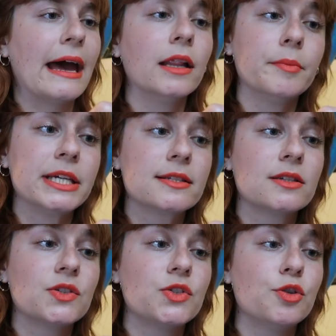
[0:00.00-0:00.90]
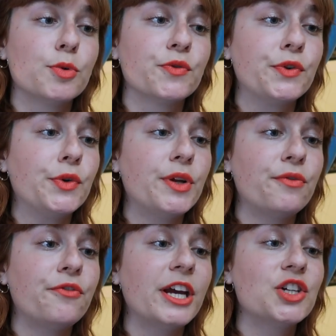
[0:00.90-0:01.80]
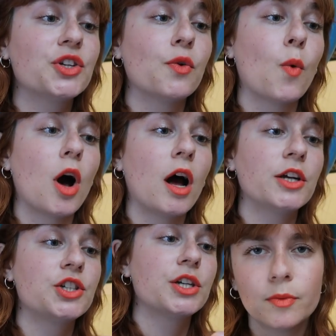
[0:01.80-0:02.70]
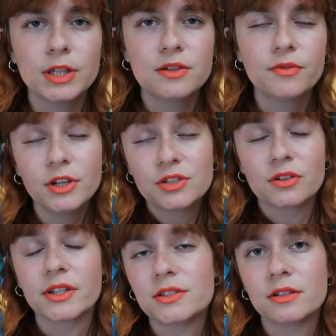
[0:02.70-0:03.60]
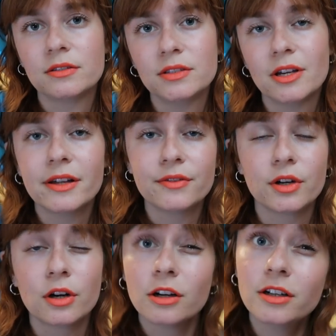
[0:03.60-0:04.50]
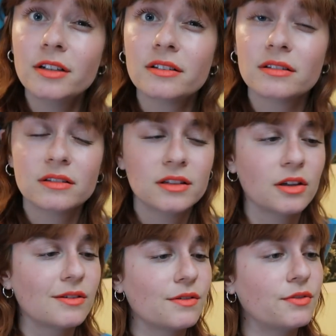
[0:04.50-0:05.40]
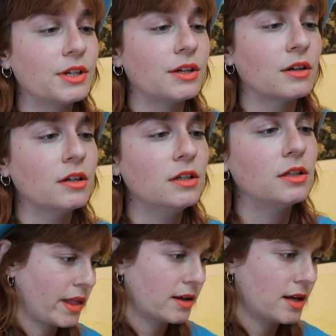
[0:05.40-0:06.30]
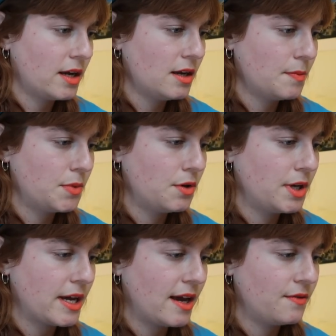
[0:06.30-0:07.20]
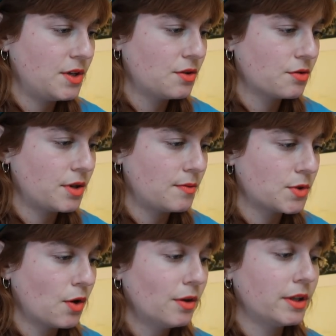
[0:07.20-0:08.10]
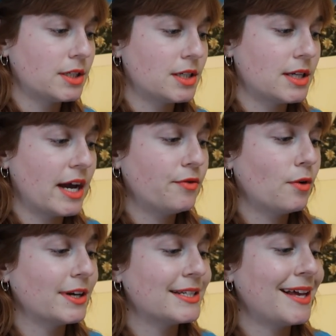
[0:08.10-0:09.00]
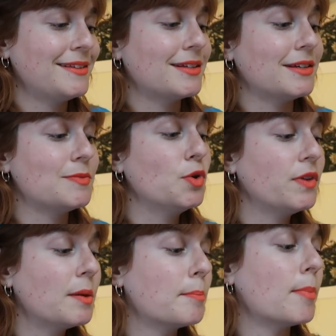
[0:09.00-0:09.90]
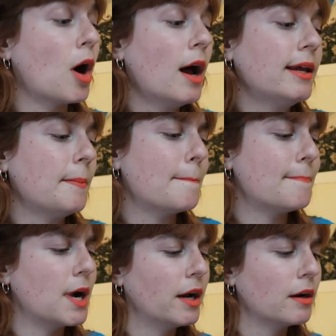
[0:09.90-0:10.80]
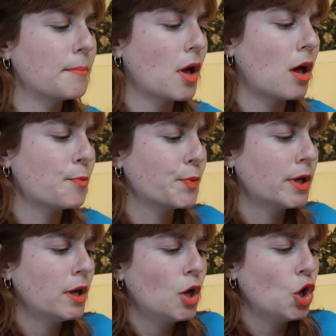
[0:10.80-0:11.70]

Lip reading: Elemis Superfood Facial Wash. It's a facial cleanser. Y'all ever heard? Y'all ever freaking heard? Cake Beauty Heavy Cream. Totally to die for. Intensely smoothing body butter balm.